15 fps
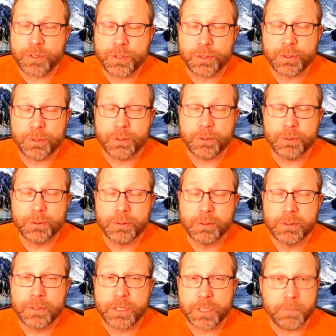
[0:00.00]
to
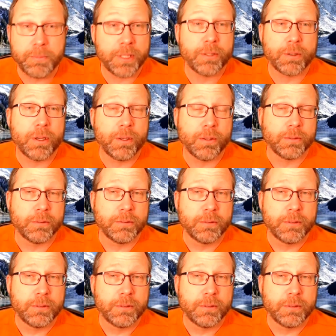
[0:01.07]
be your own.